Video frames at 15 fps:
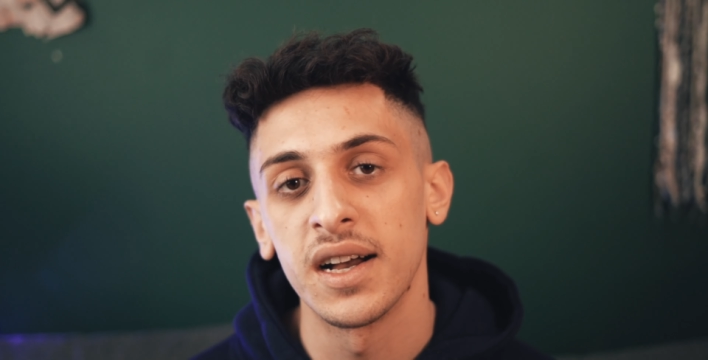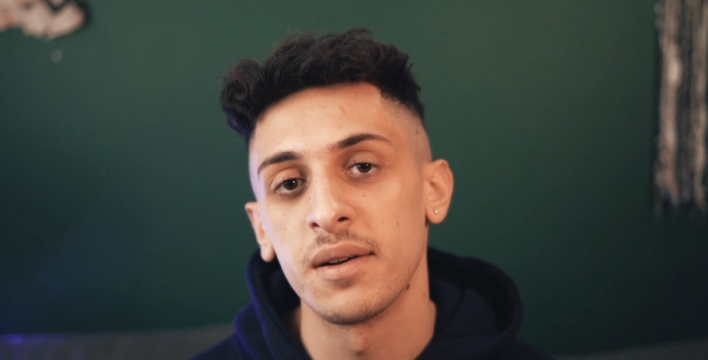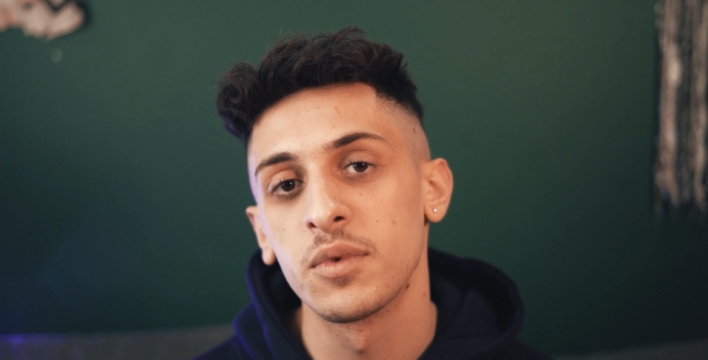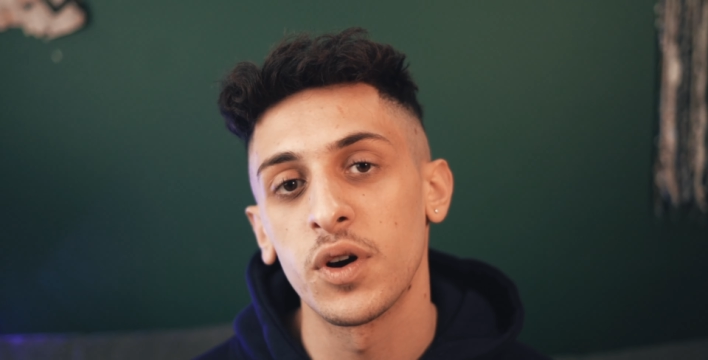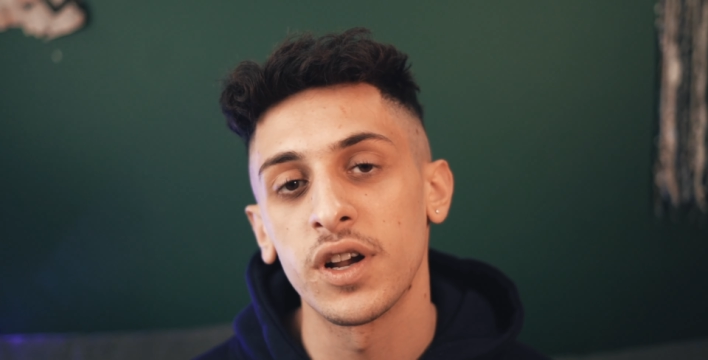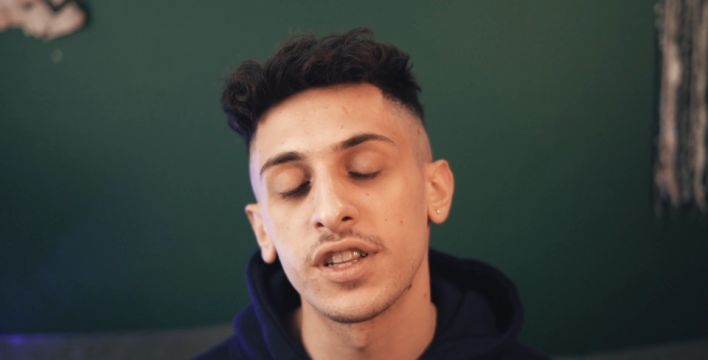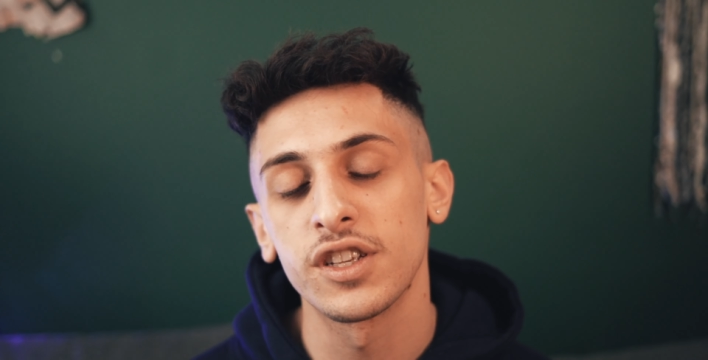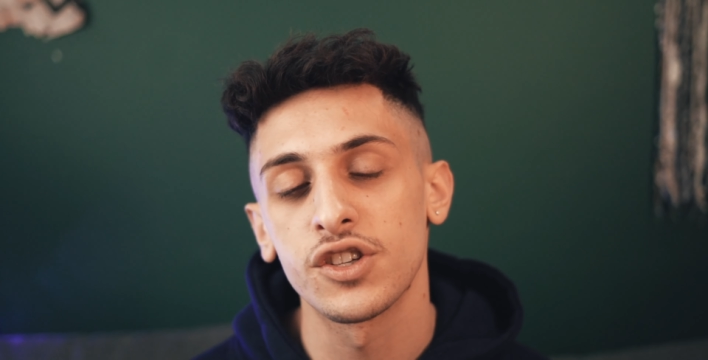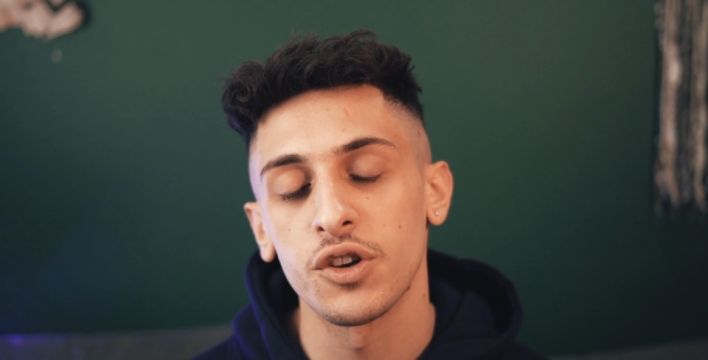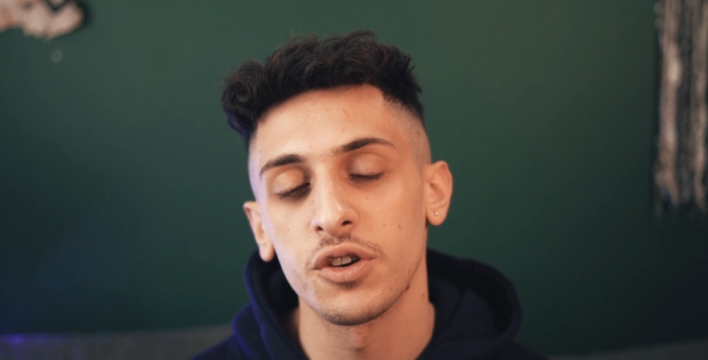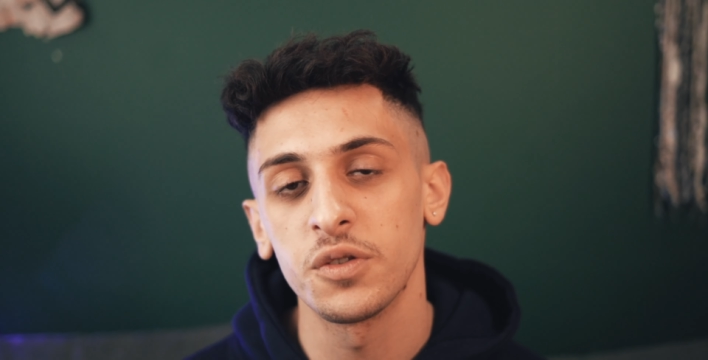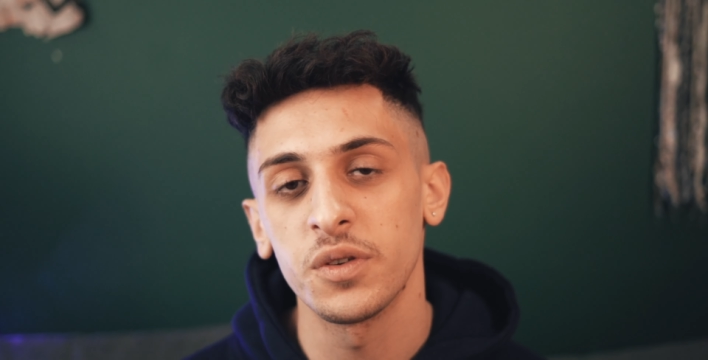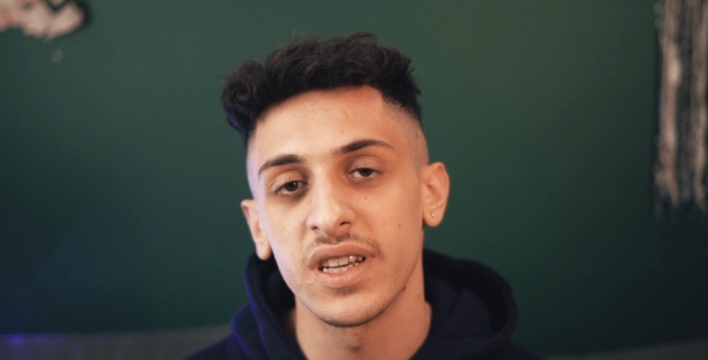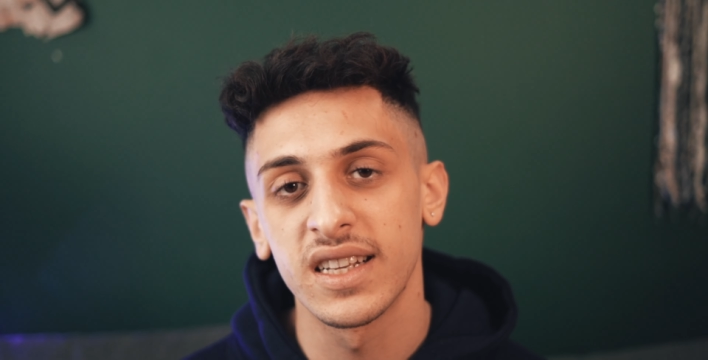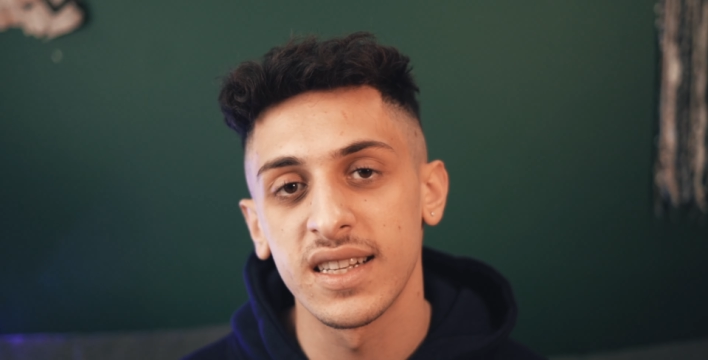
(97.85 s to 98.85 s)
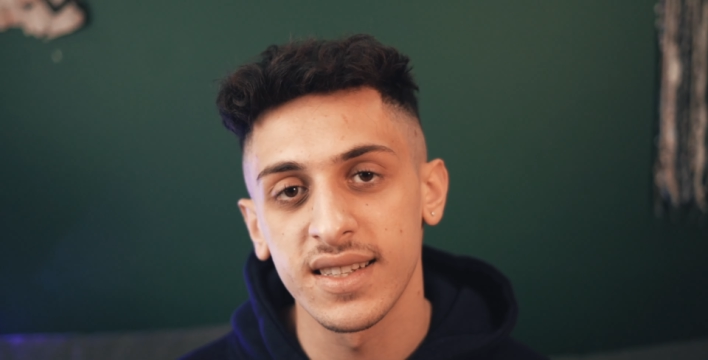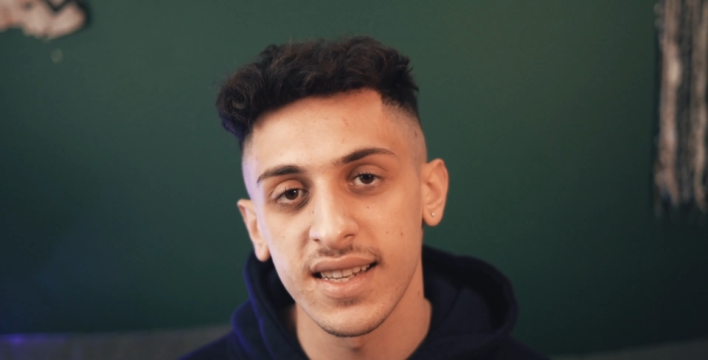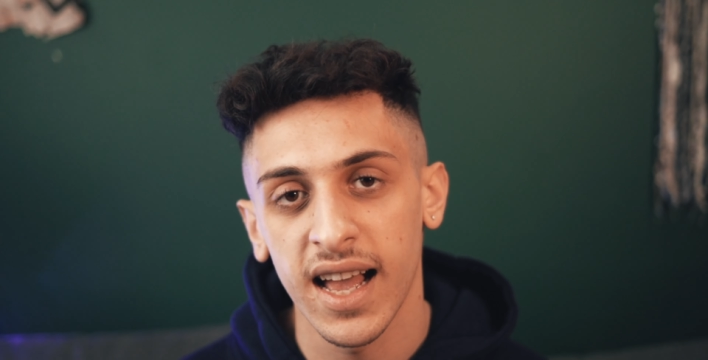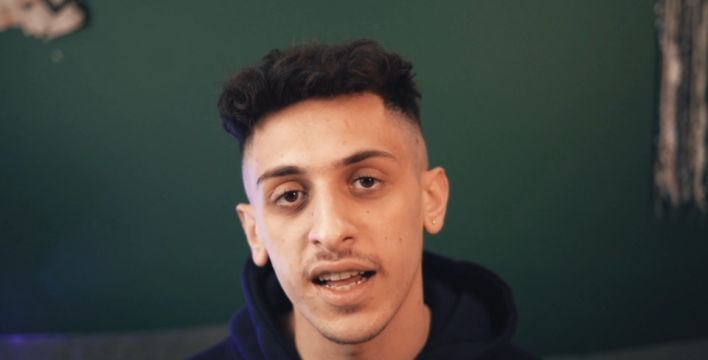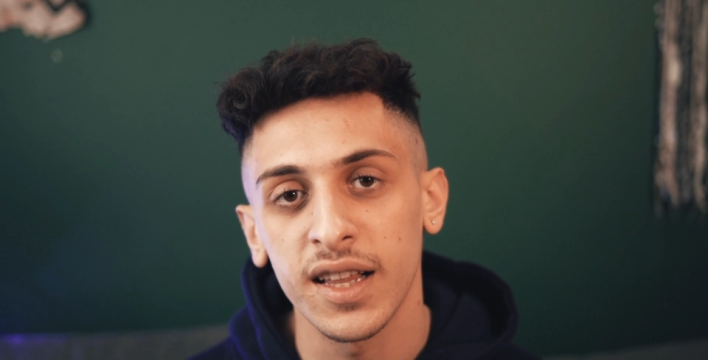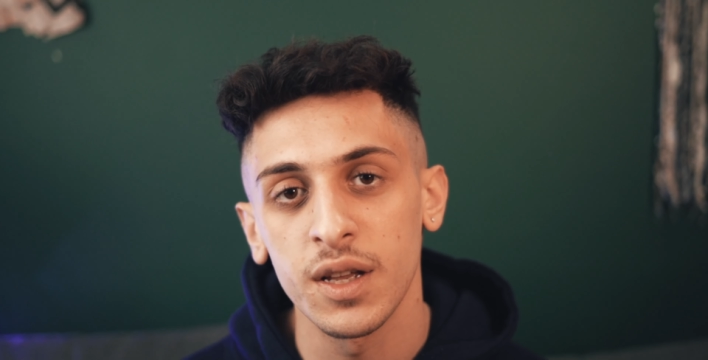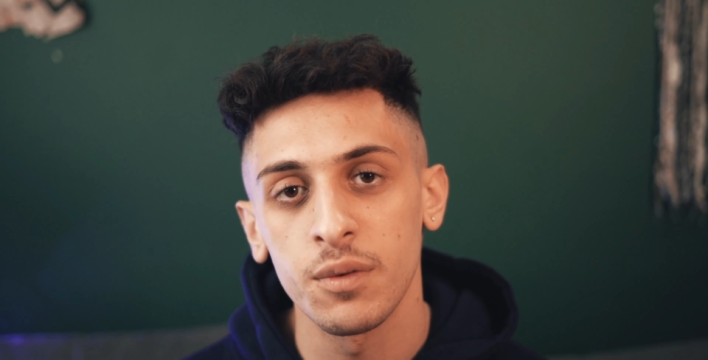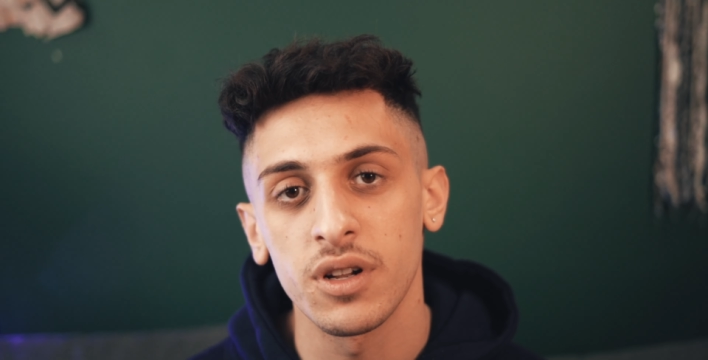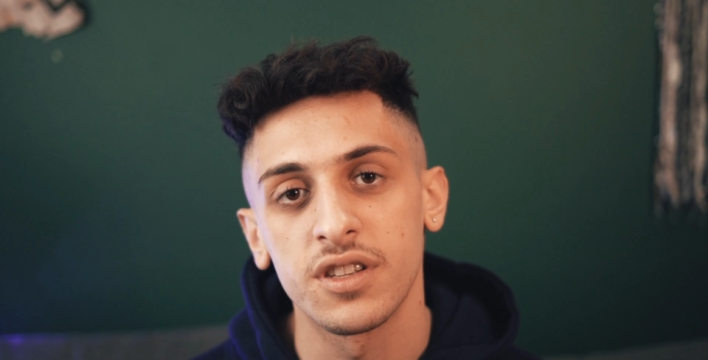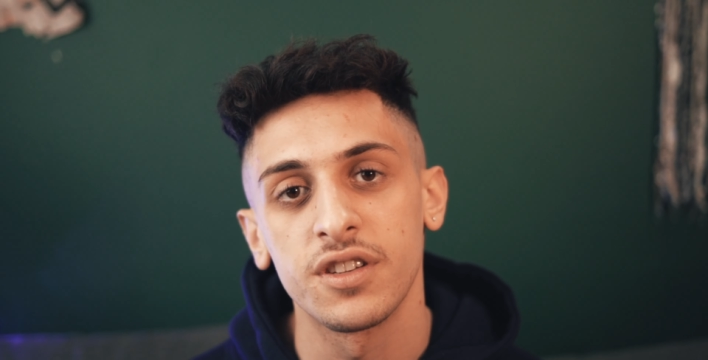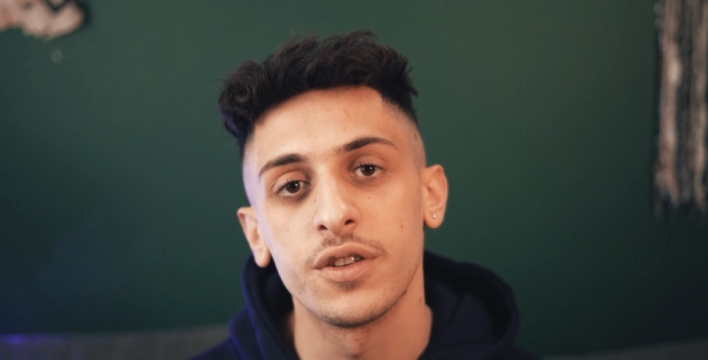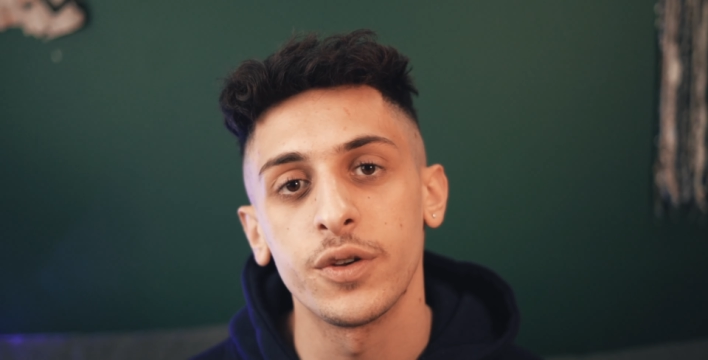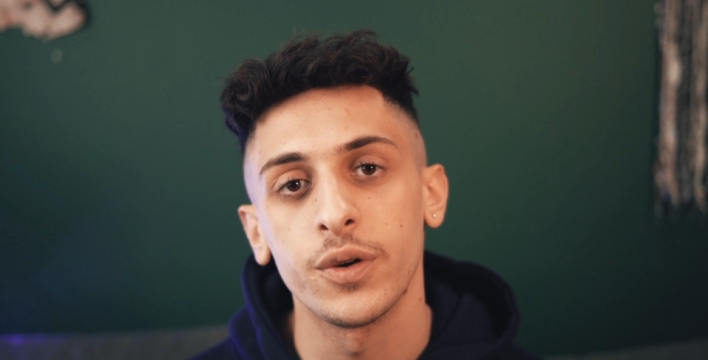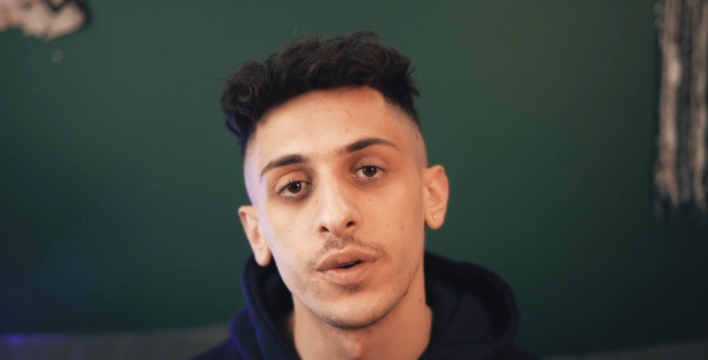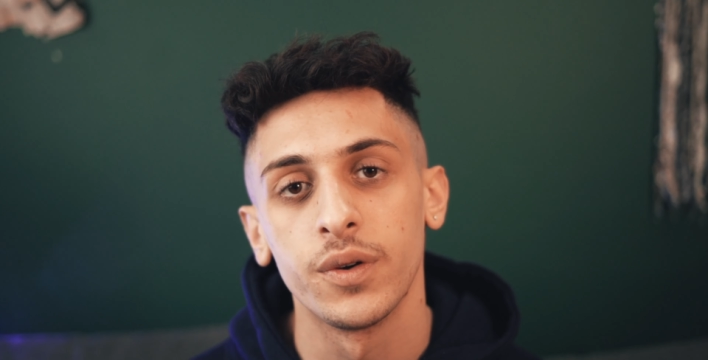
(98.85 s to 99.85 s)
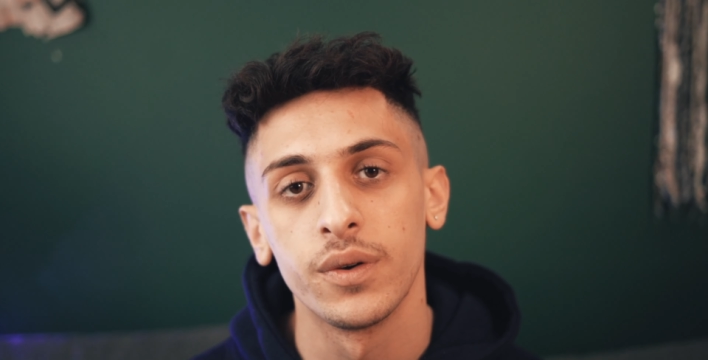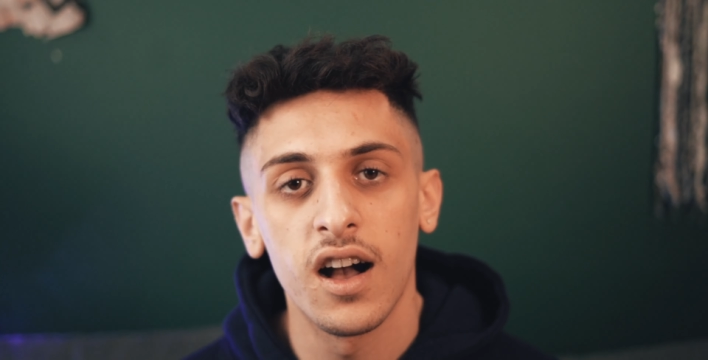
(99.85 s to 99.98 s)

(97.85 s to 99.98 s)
I'm going to show you exactly what to do.